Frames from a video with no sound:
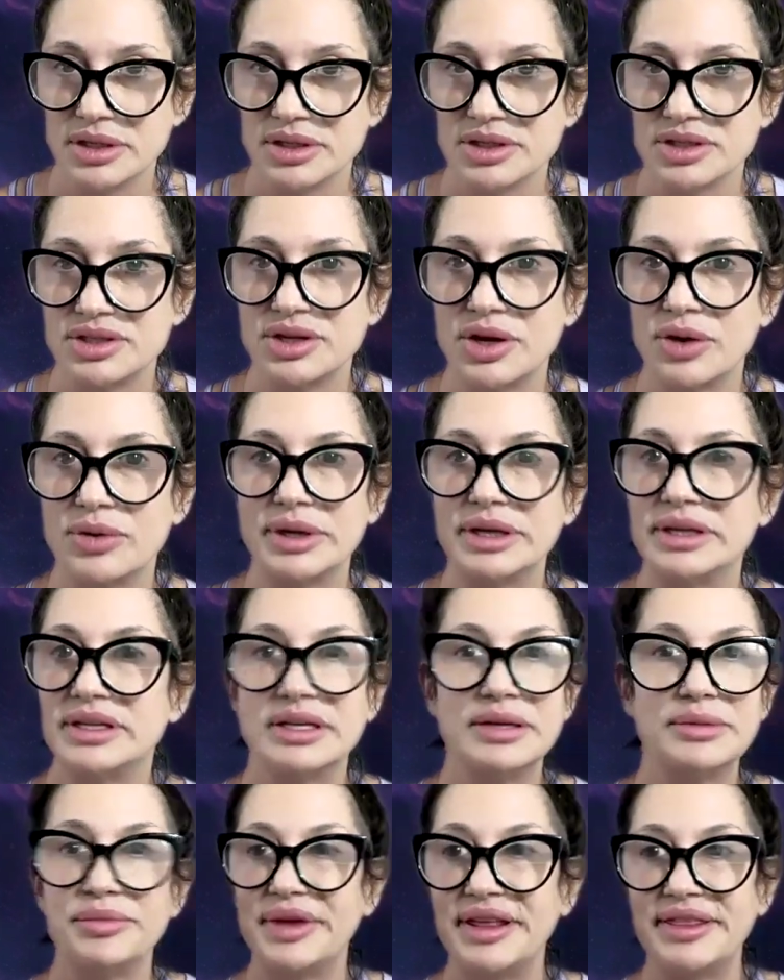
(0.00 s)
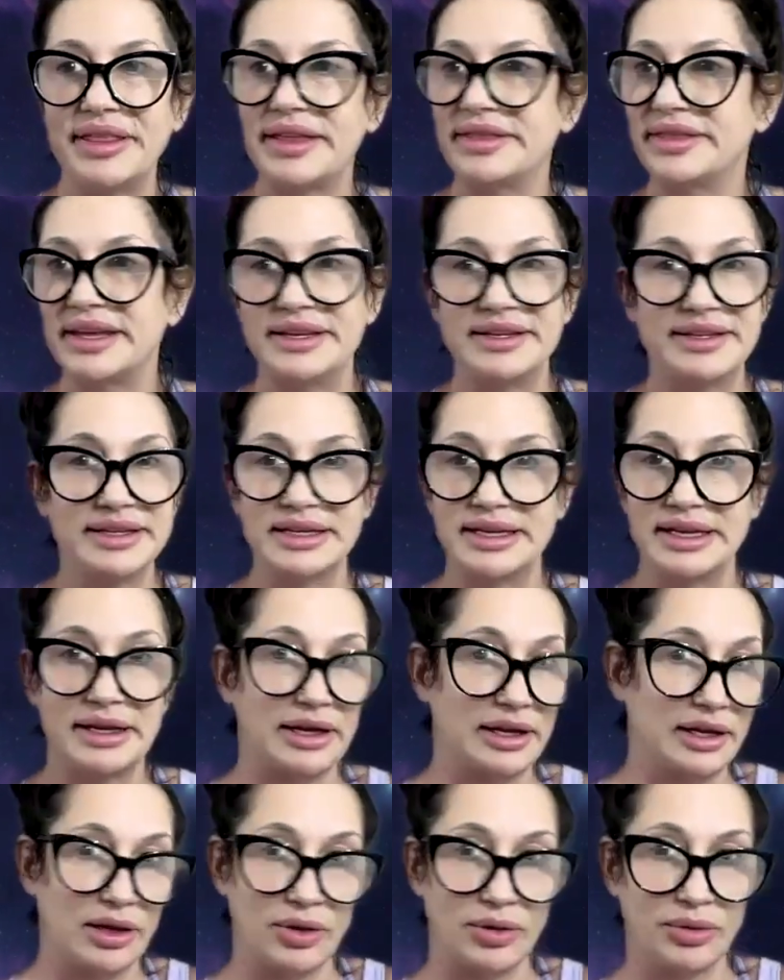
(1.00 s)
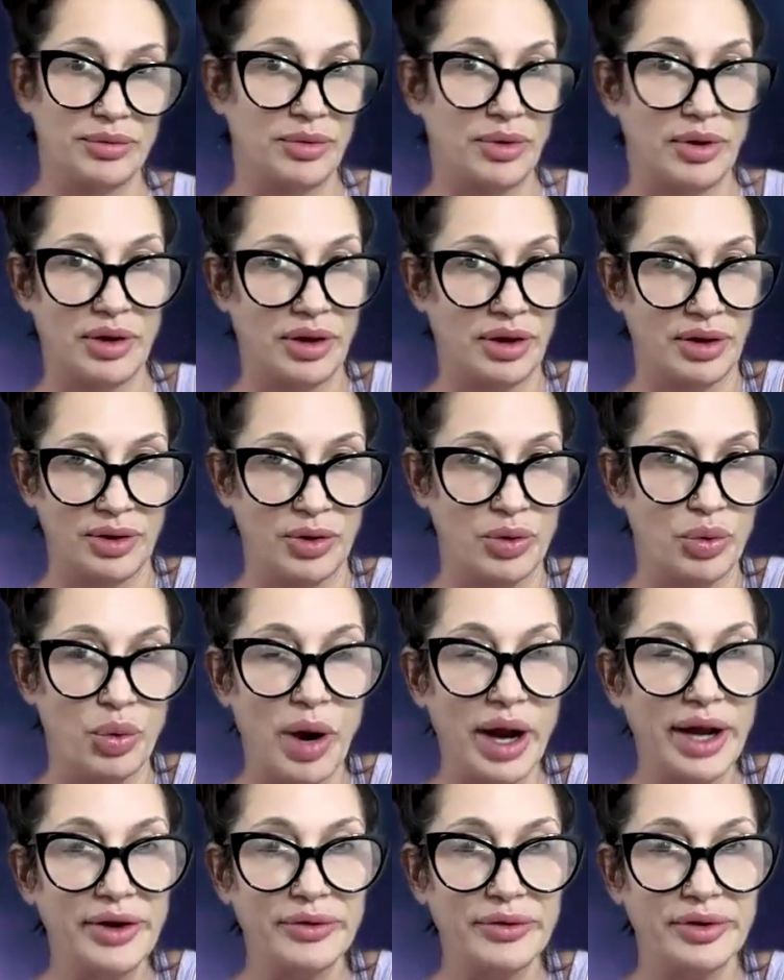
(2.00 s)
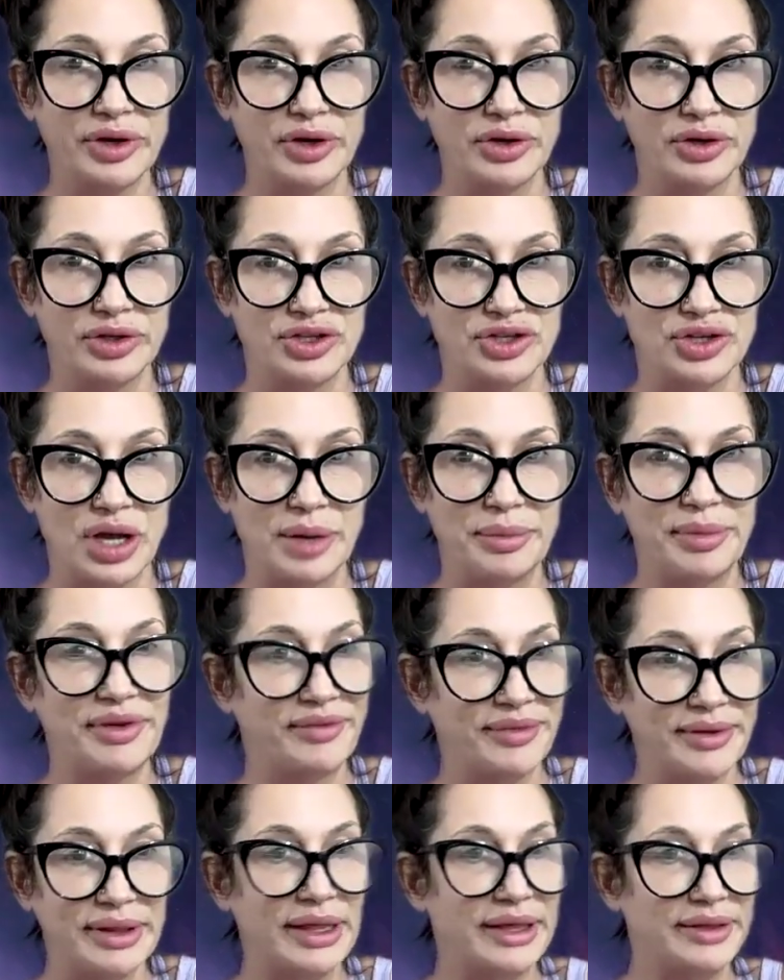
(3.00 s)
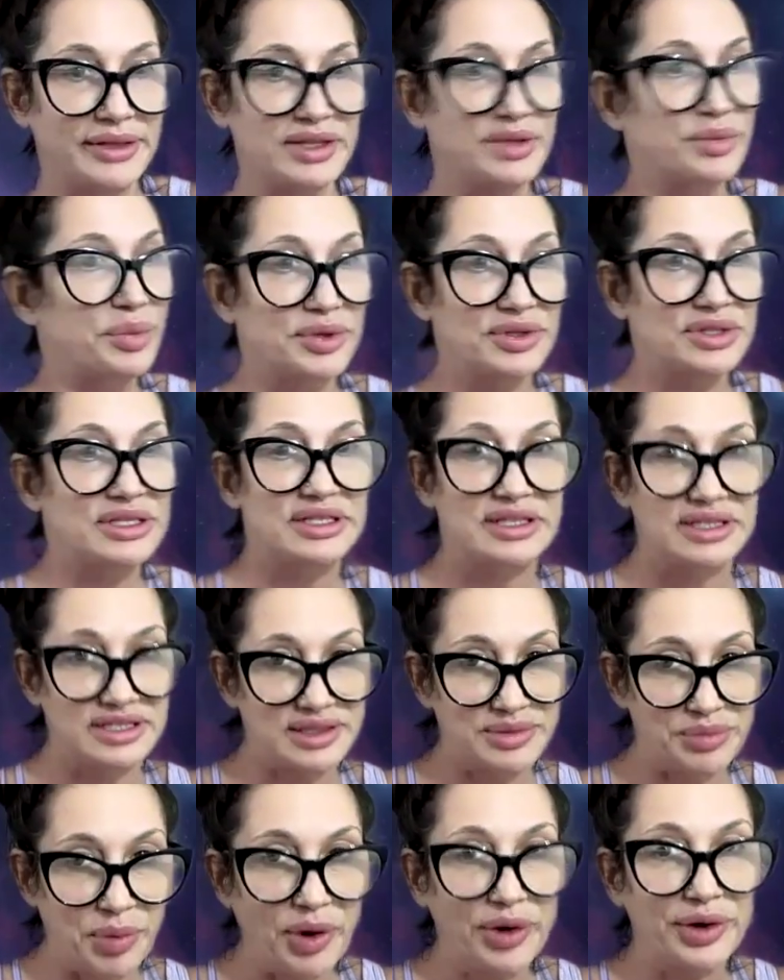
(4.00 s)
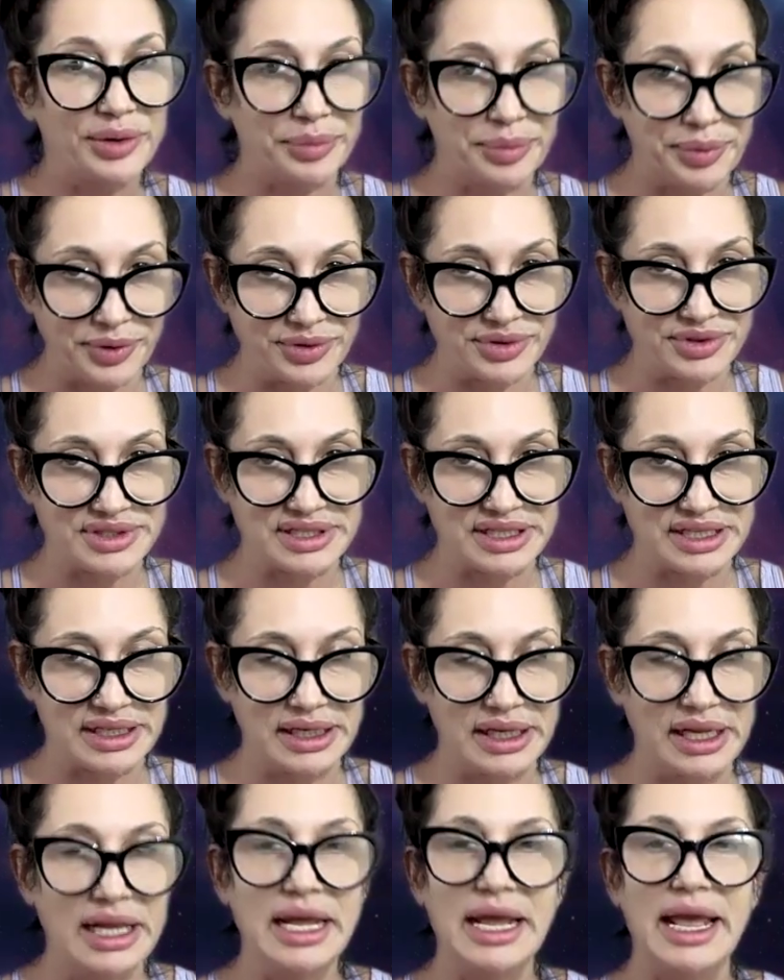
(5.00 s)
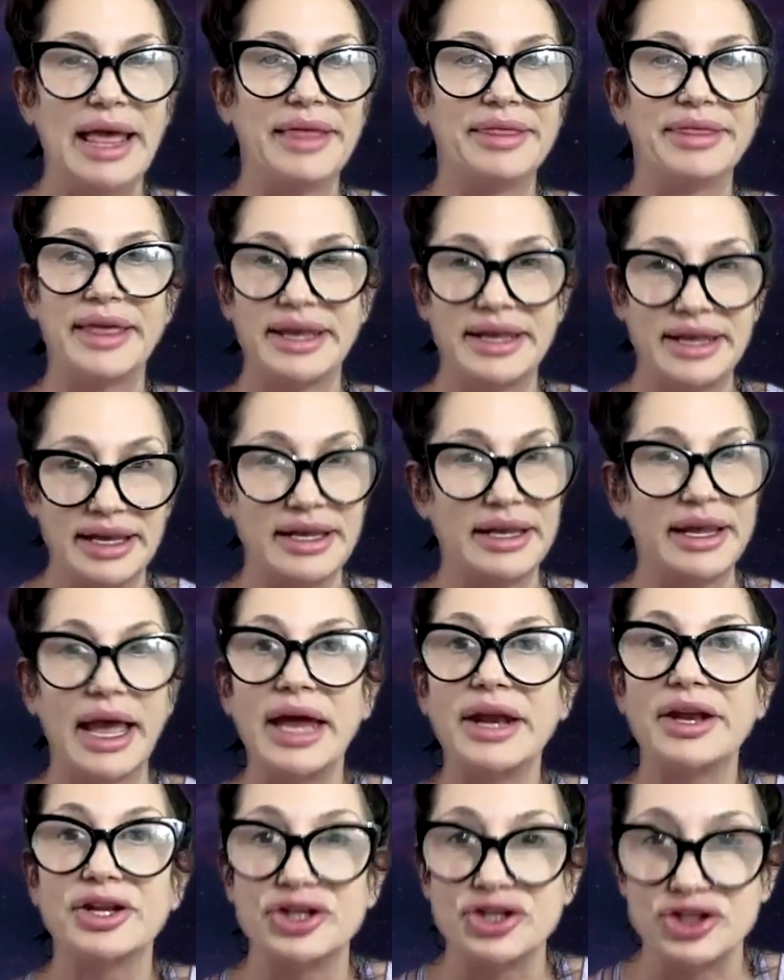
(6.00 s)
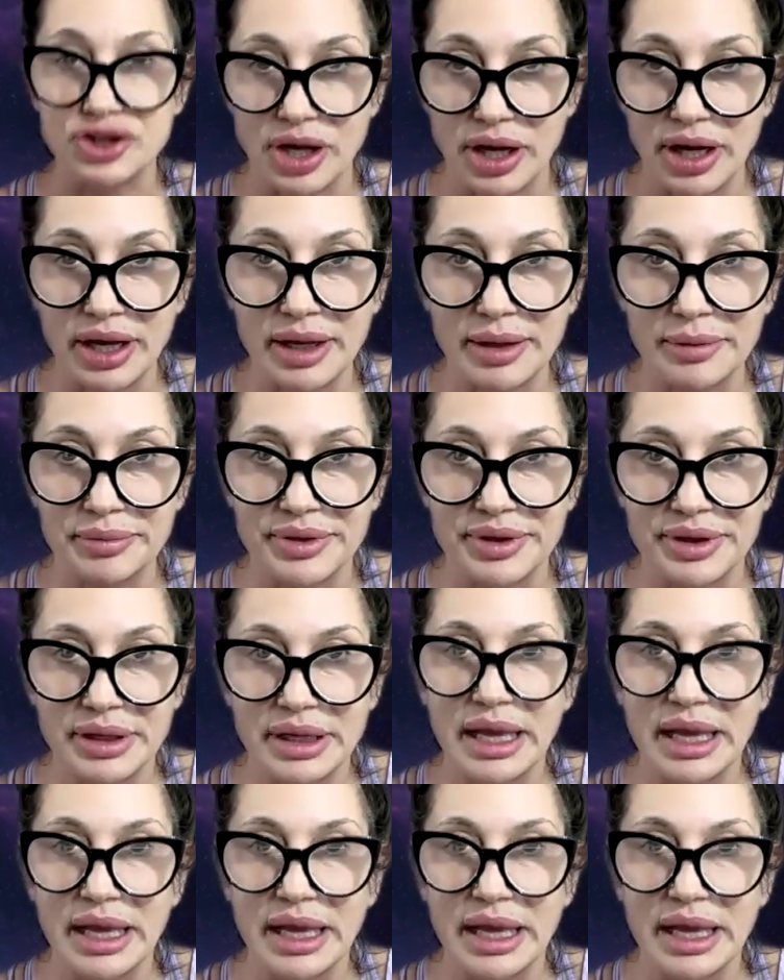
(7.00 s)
So it didn't mean that they didn't acquire a good job. I feel like this person's a smart person and they can get a job.